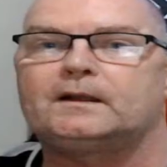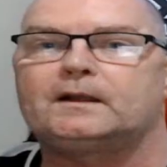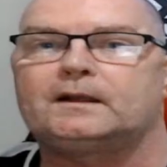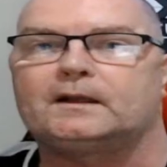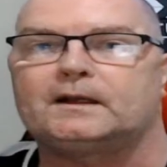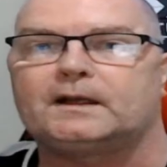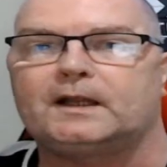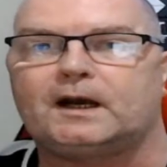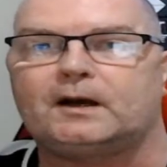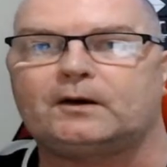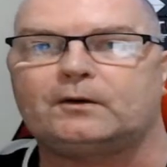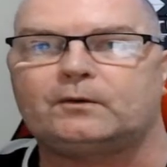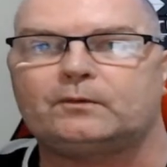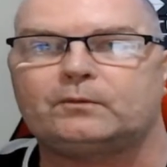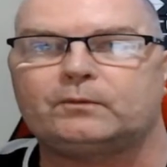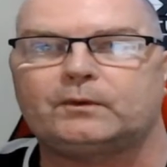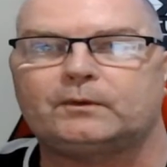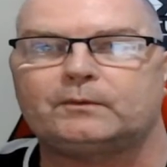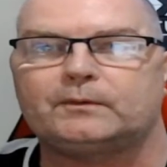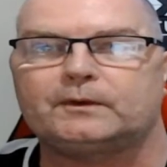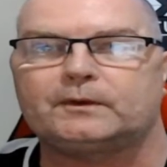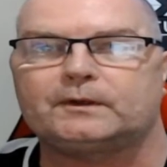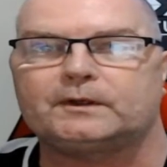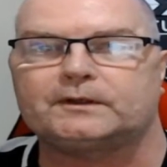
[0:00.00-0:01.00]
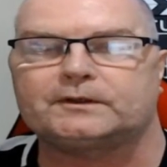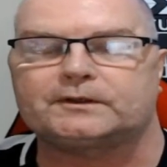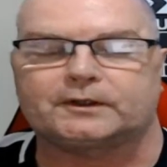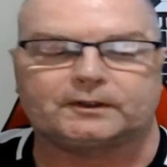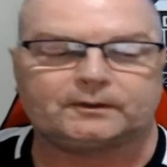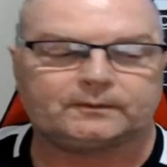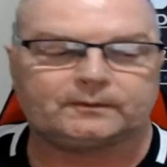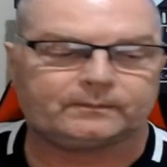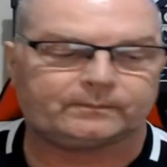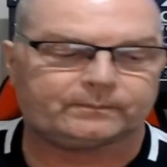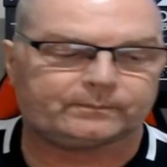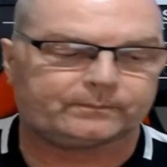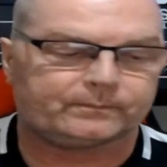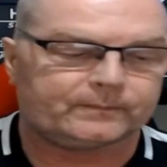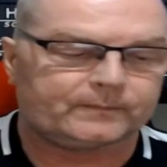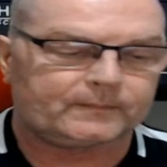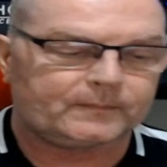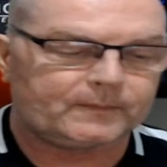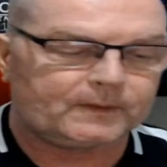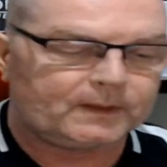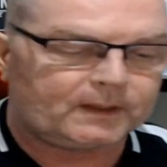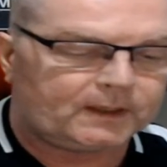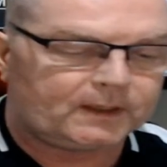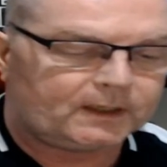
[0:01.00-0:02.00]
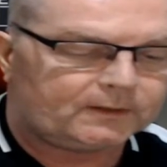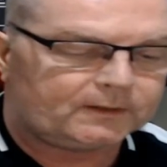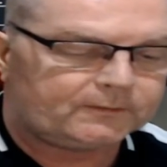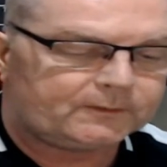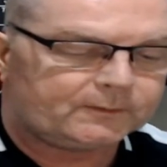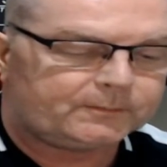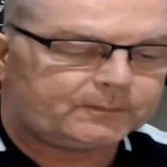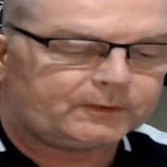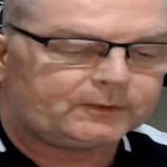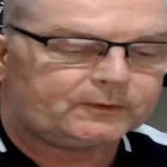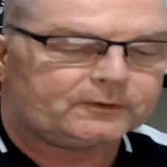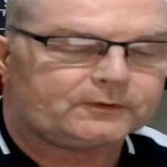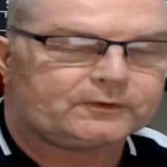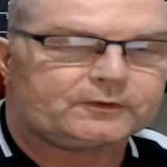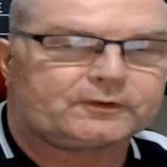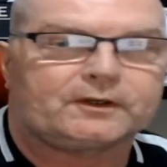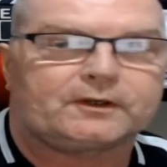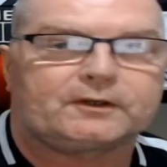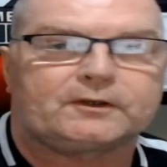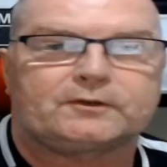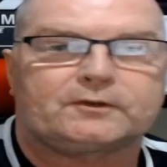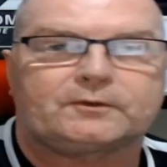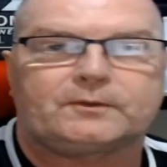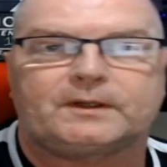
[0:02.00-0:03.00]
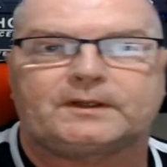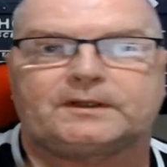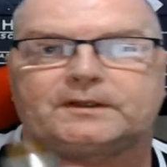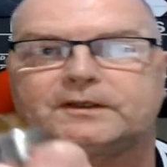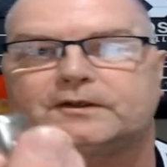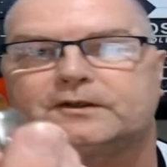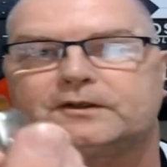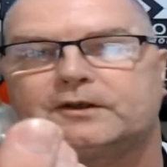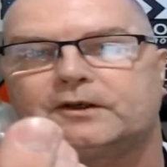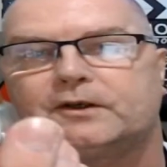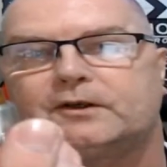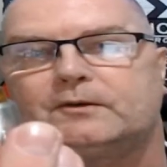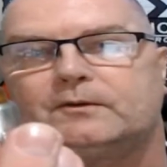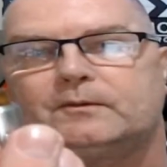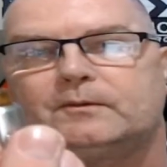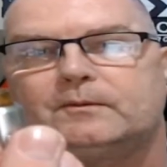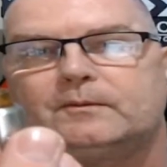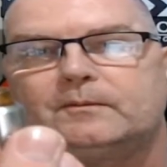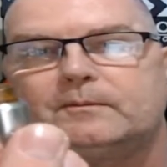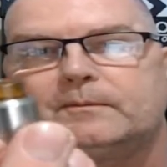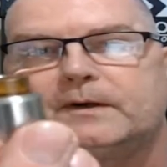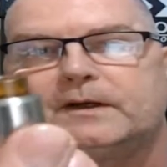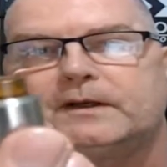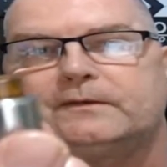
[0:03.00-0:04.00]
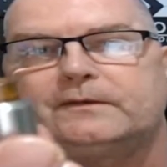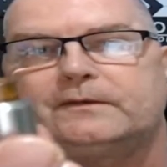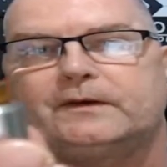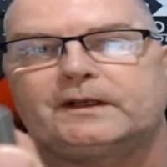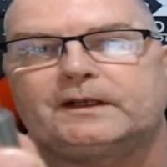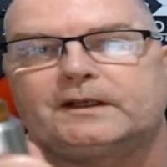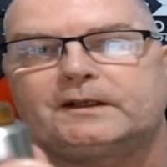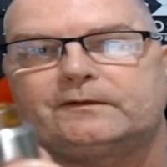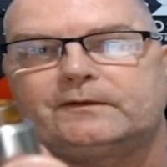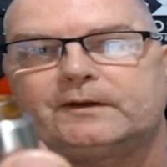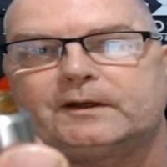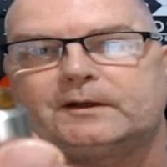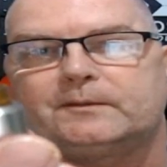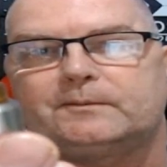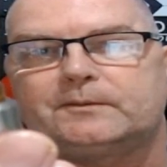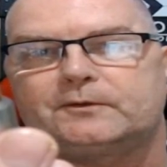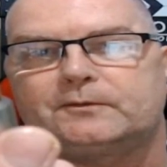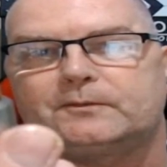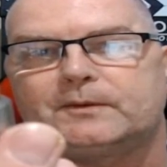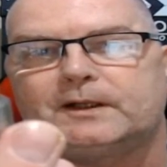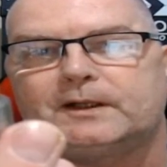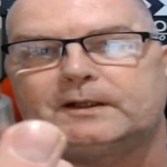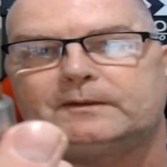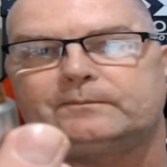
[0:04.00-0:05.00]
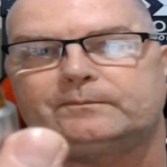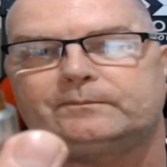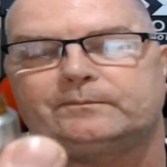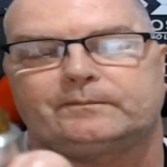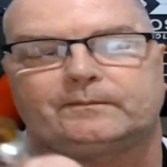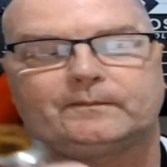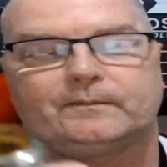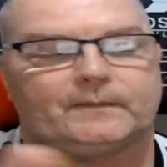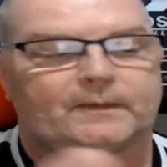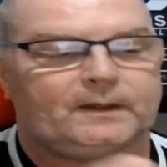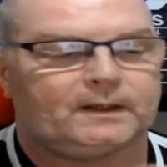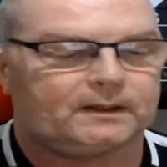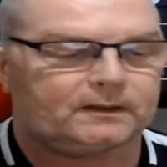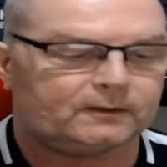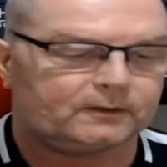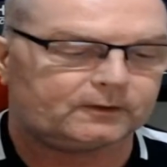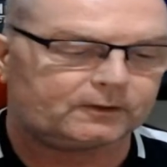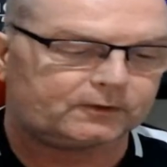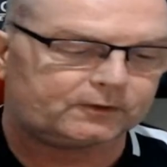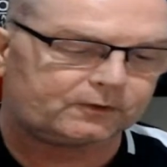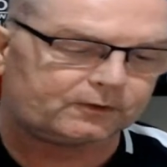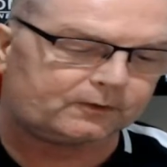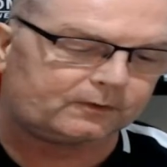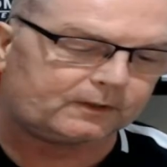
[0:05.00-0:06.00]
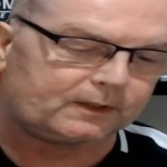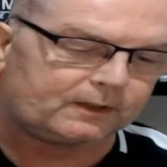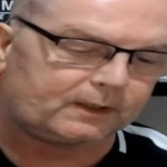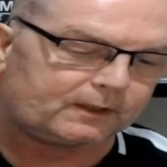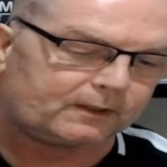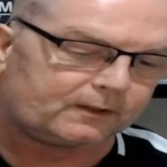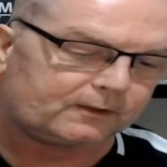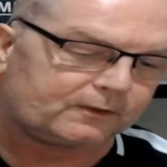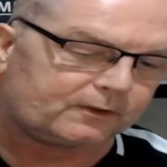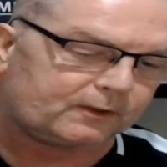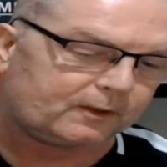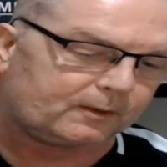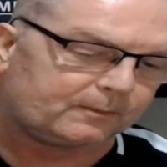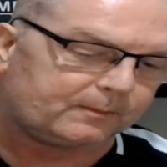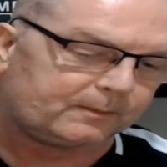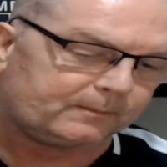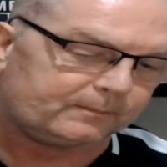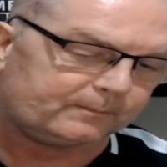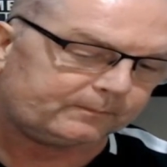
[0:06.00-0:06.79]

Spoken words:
Now what we're going to do, I have the Pulse 22 by Vandy Vape as well. I'm going to screw that on top.